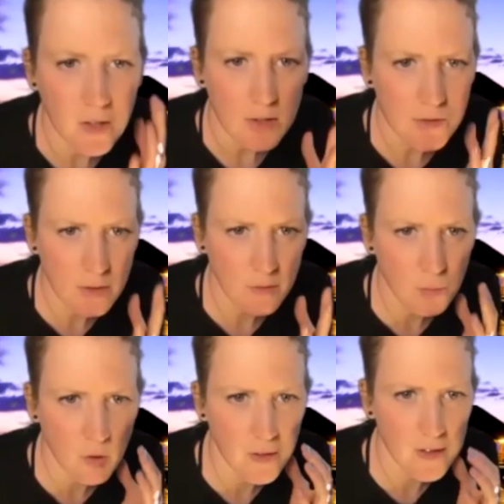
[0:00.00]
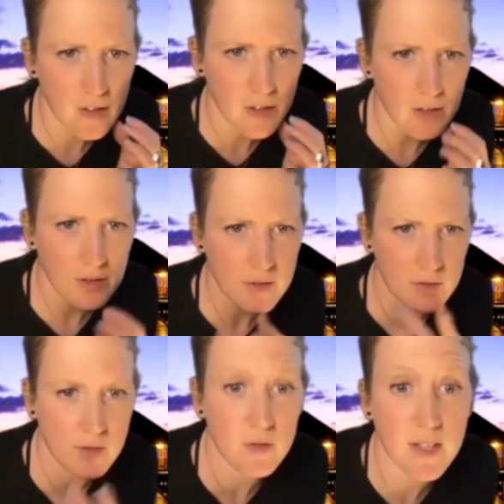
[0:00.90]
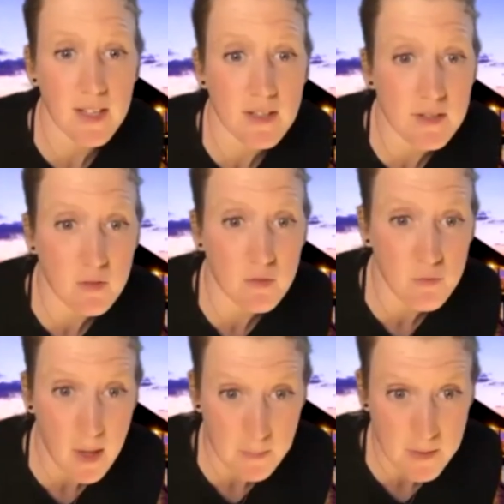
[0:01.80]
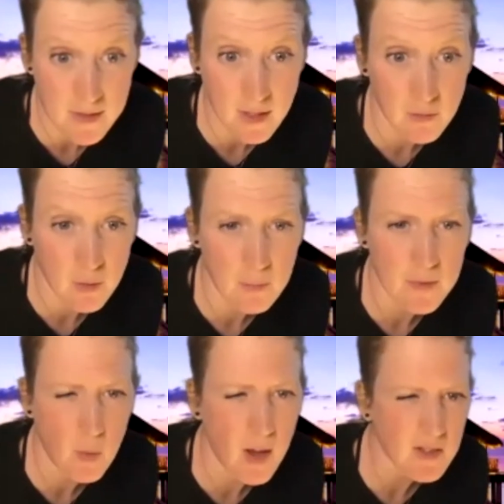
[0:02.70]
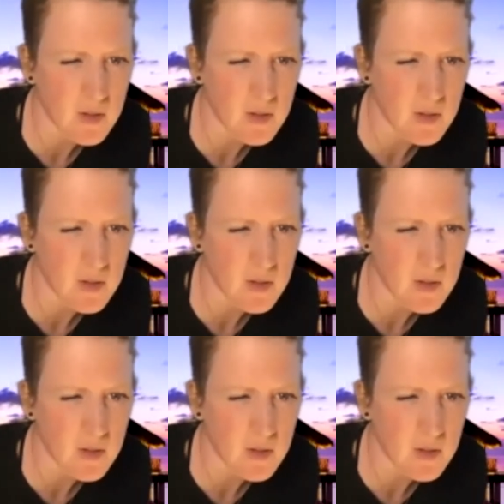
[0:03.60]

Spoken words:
sort of worry that. So Suzanne's wrapped herself up as well.